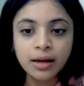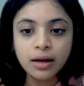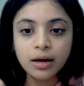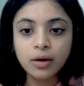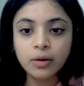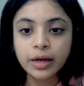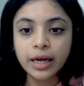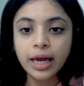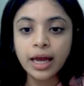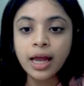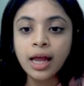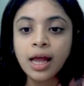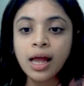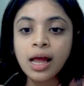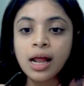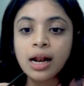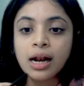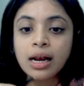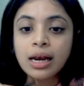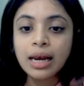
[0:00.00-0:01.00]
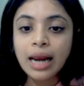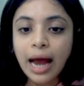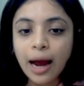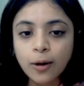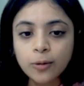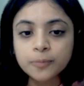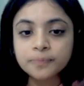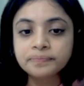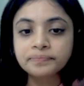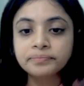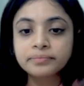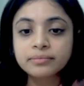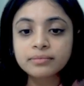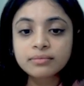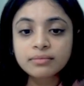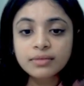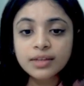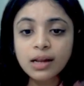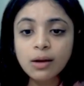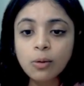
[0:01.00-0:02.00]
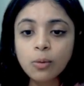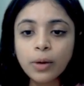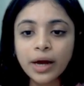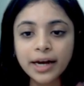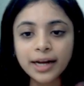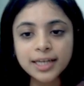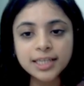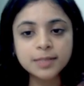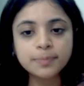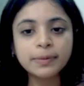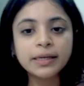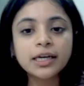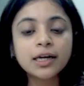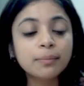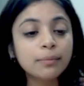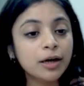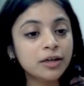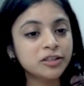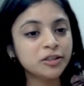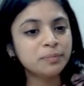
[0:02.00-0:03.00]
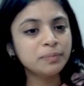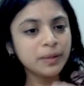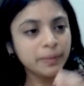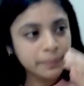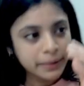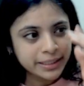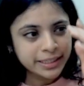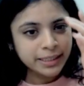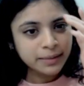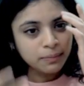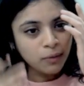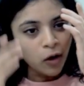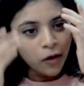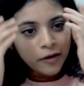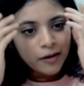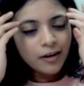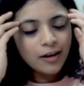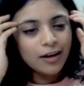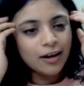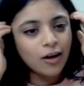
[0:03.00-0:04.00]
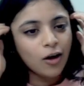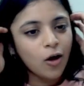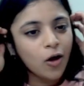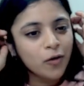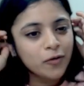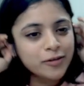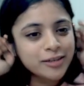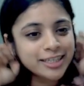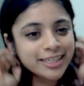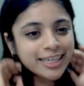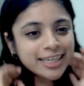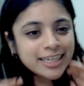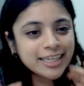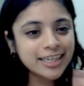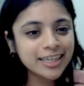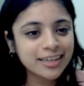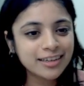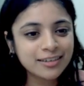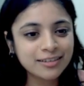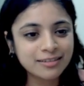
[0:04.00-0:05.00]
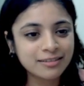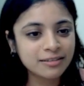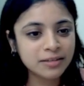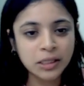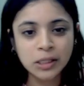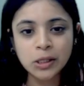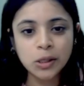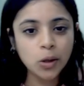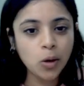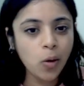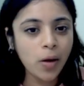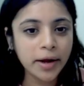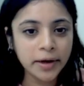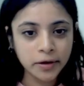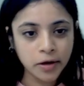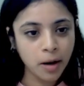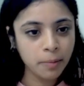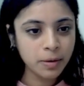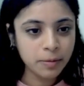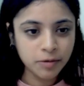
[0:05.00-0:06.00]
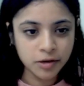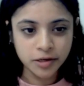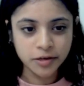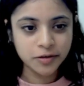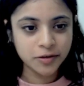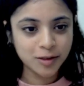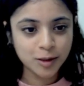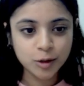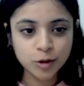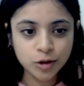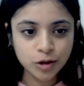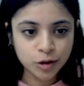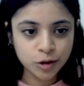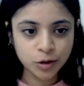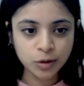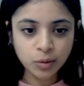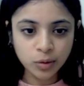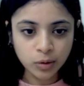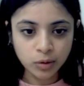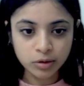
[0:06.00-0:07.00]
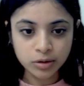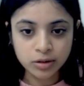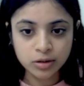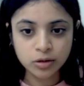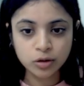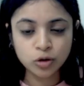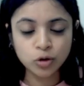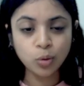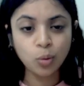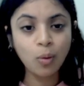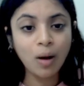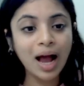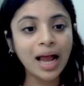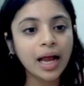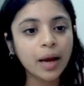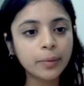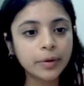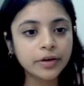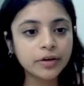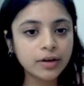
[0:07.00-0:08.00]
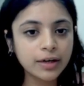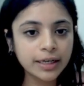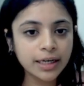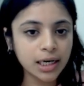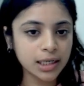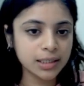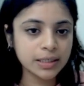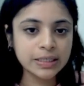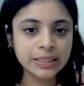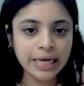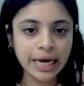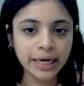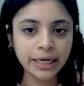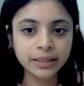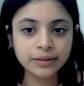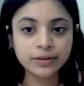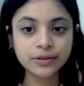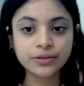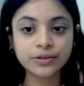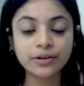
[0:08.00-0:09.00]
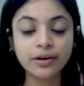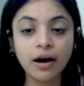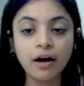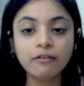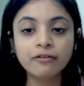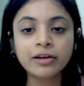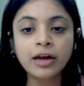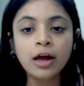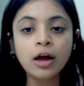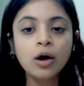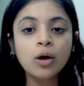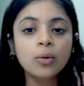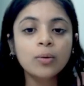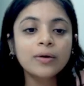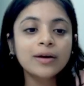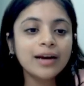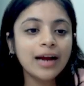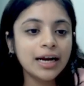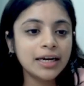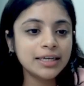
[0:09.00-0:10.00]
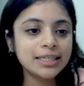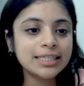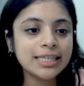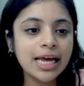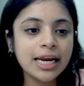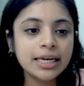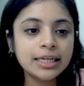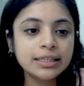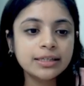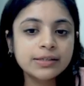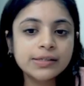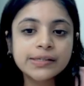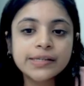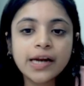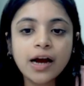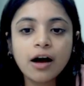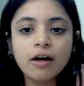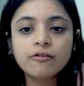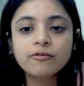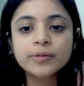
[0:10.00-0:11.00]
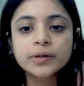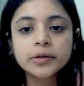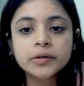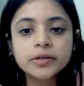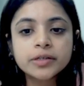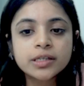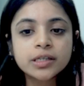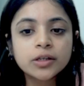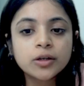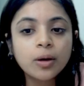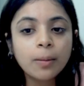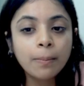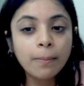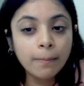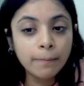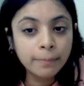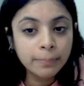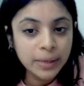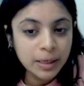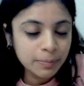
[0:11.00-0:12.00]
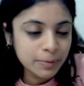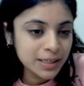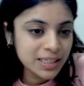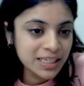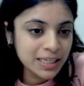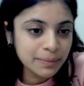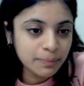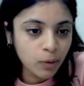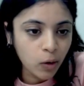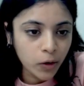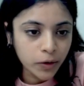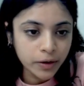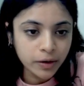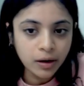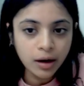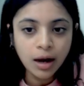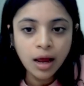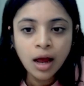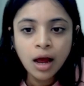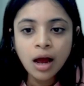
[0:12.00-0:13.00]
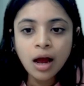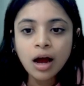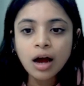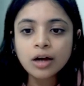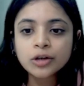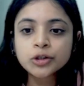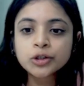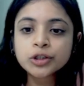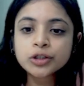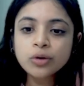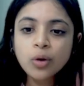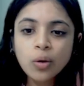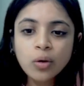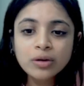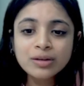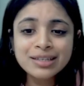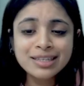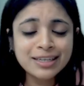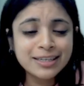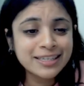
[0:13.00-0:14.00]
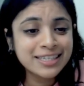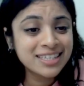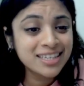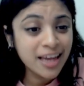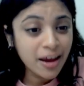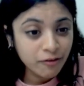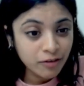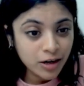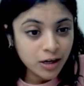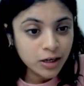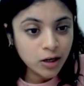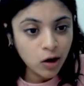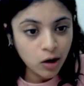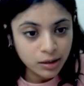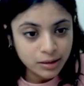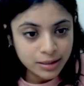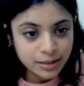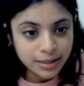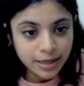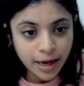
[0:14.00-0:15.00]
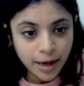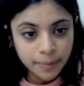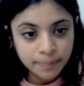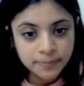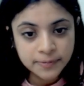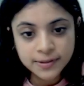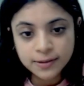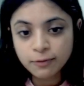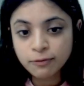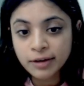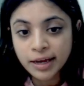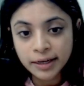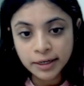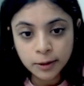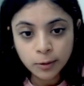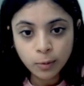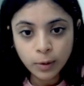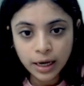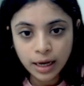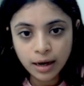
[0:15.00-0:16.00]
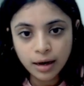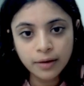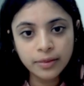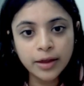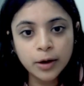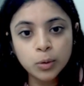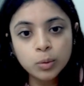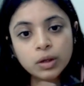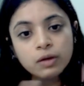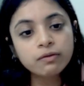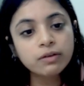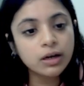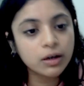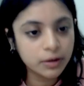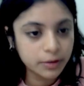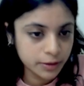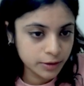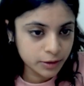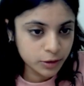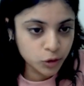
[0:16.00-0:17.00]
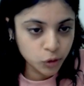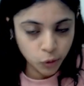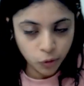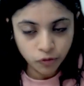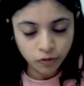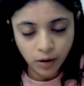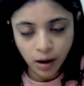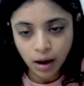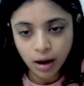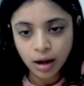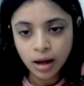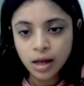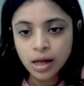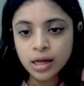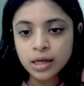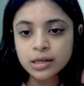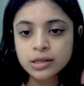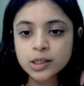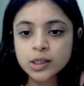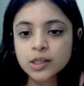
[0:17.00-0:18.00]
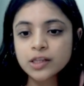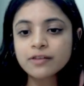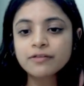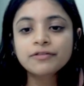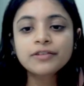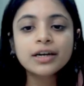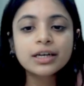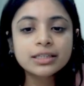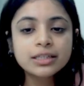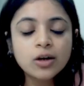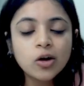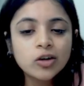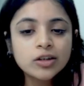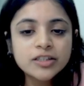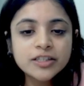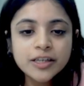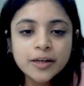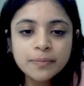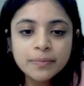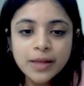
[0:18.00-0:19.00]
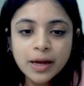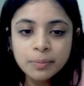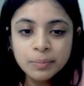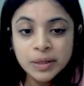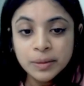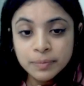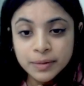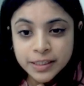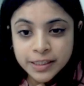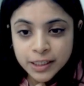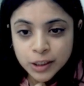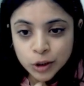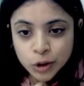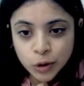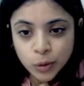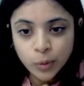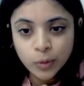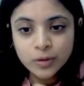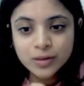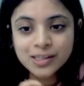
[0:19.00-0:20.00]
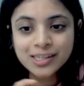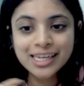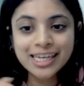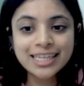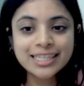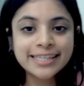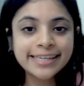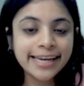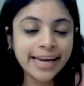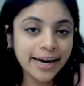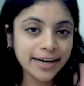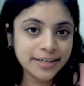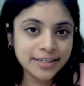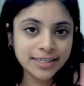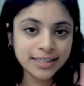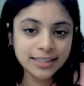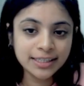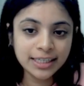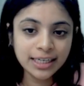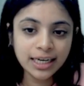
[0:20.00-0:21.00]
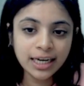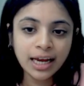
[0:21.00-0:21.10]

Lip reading: Okay. Now, when I speak about your PPC model, obviously no economy produces just two goods. So why are we really understanding this graph? We're understanding this graph because your PPC model shows several concepts very well that we've learned so far. So the first concept that PPC shows is scarcity.